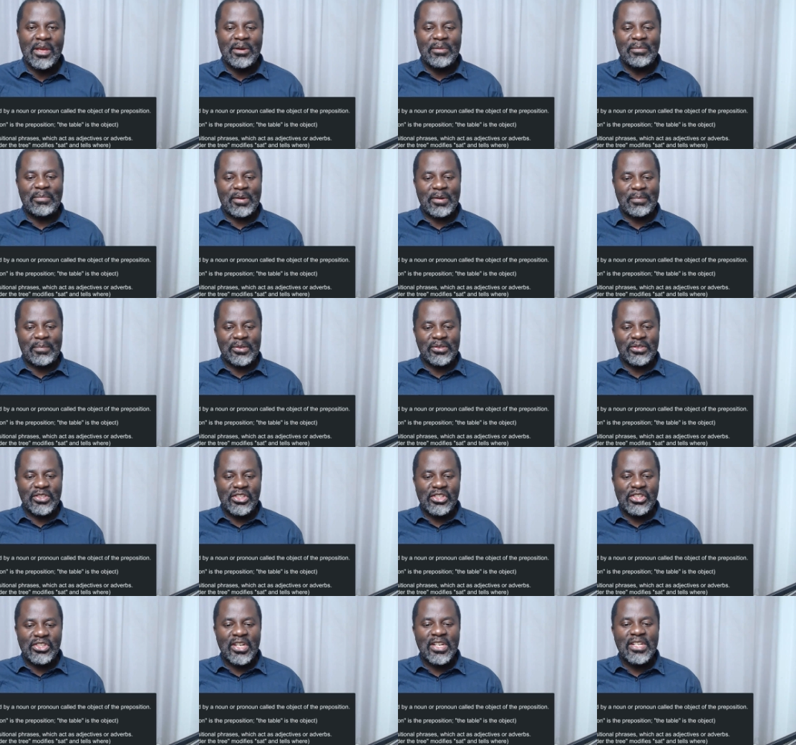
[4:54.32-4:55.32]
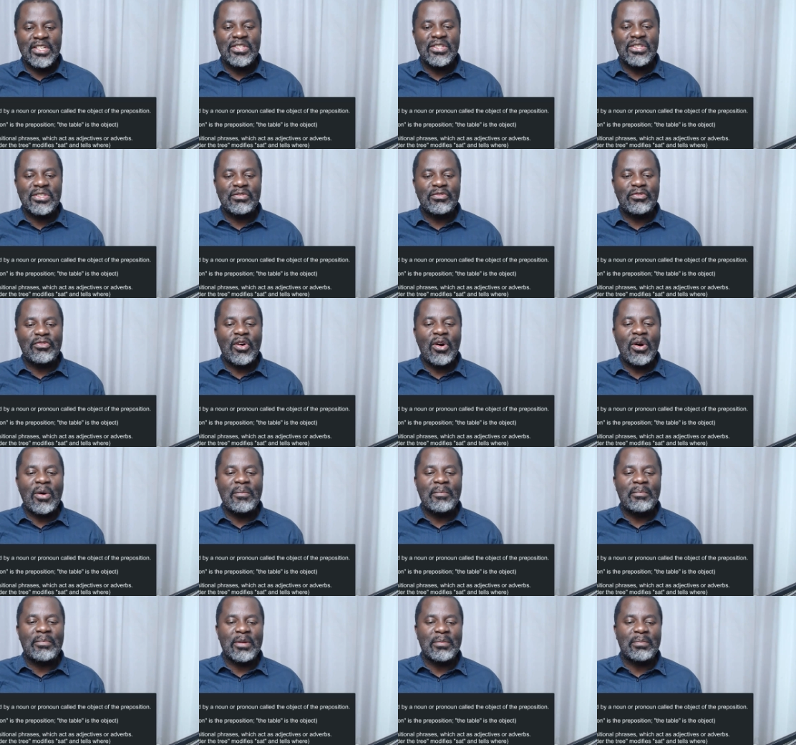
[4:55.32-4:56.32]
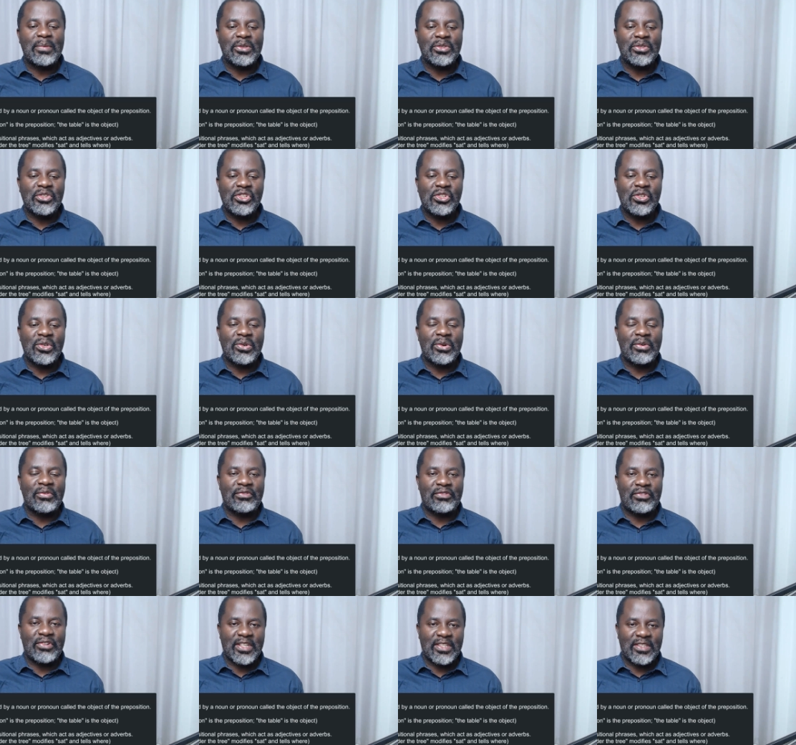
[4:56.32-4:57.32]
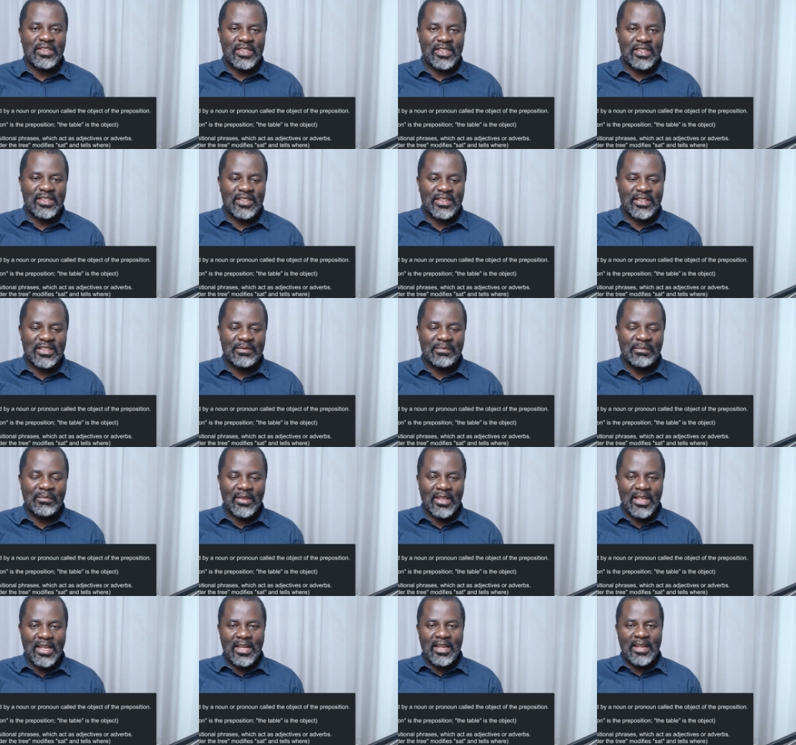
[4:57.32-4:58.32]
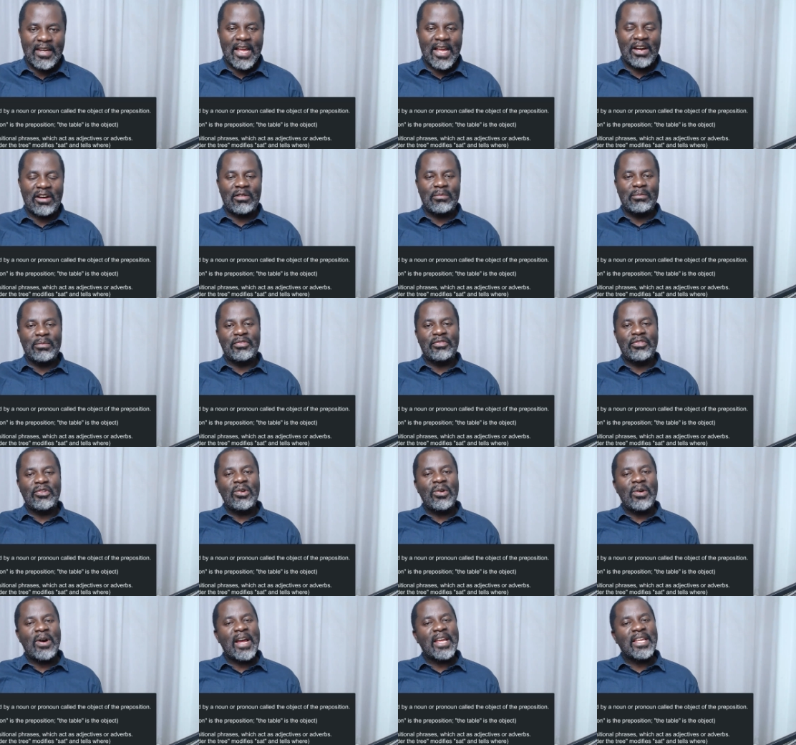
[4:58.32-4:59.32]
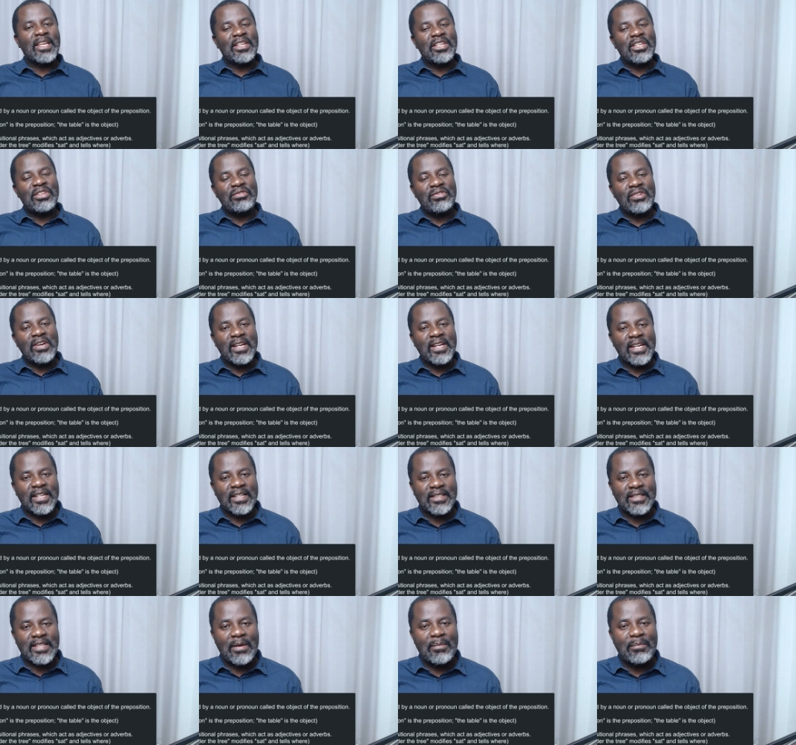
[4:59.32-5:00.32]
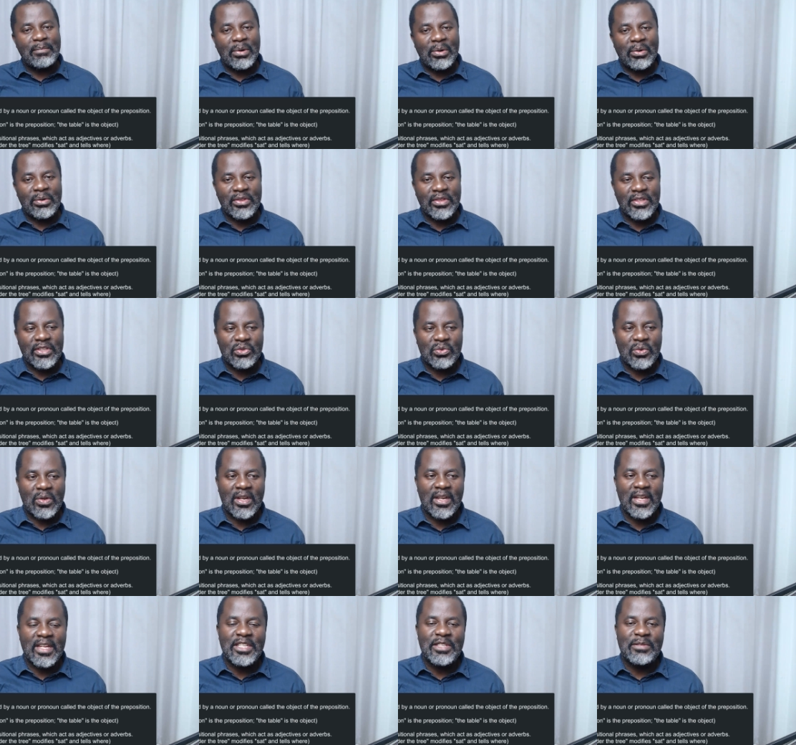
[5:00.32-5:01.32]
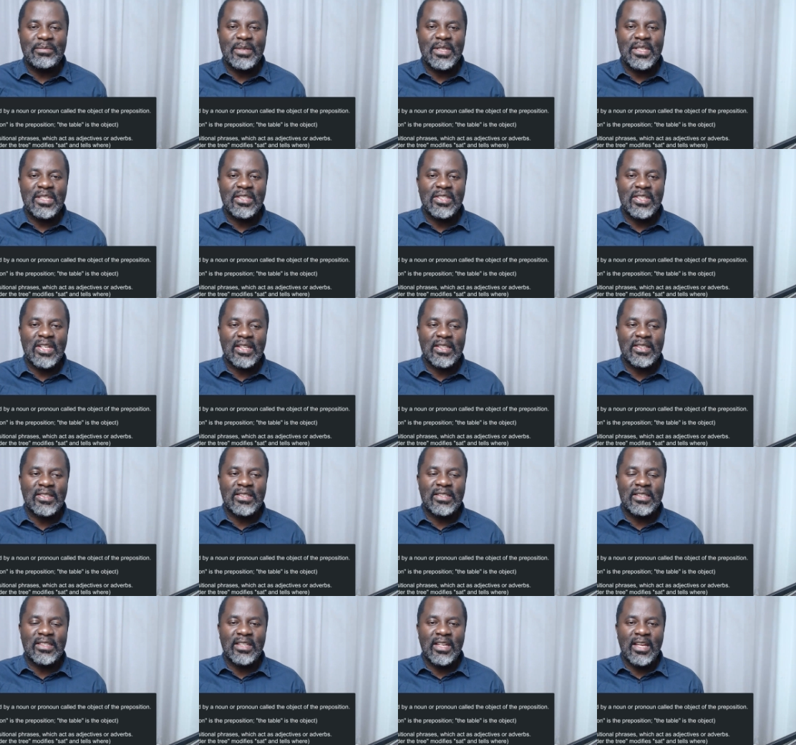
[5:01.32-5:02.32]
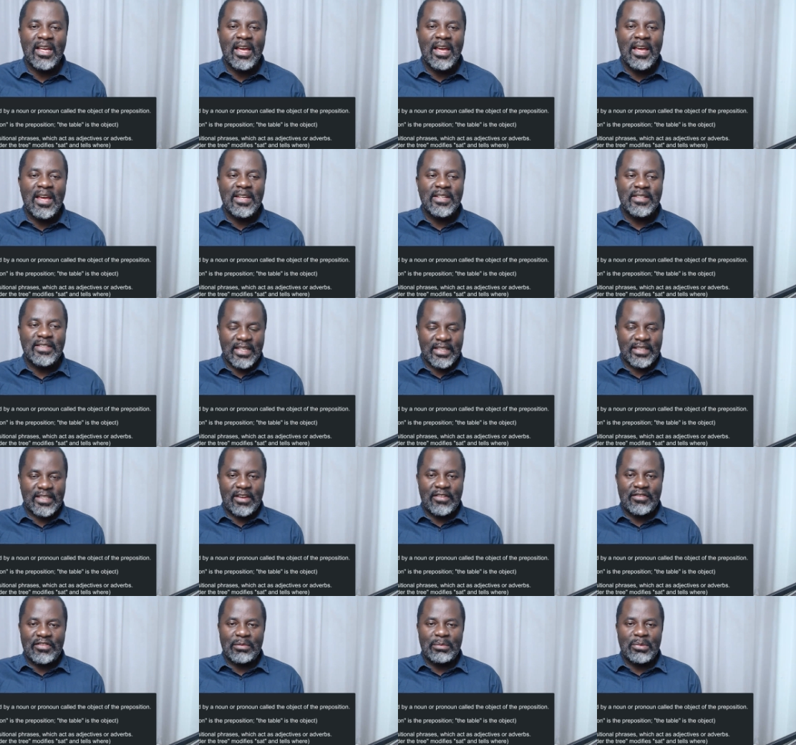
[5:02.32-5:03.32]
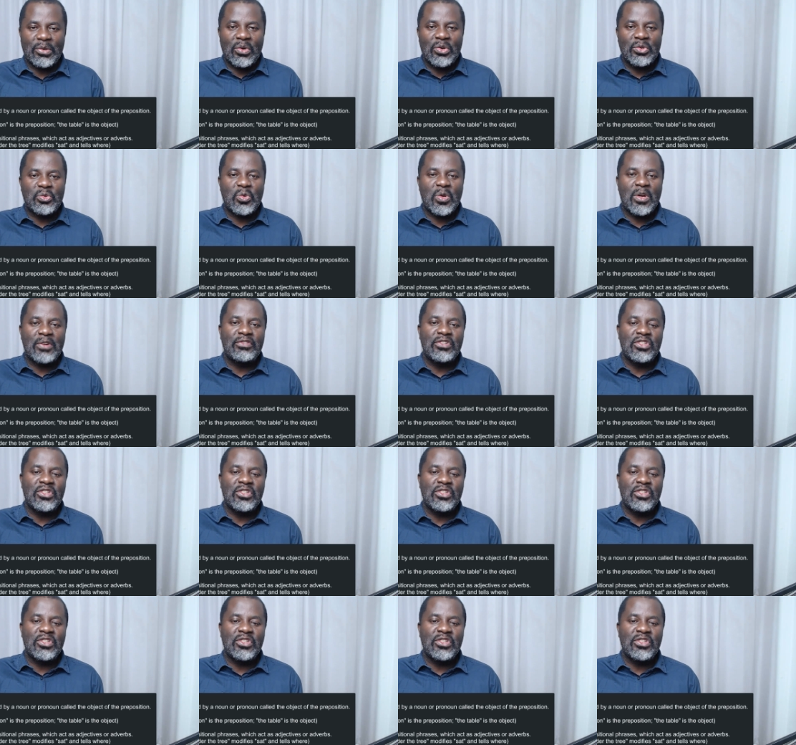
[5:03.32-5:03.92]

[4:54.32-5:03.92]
Prepositions form prepositional phrases. Now, before I give you an example on this one, let me just say something, because we have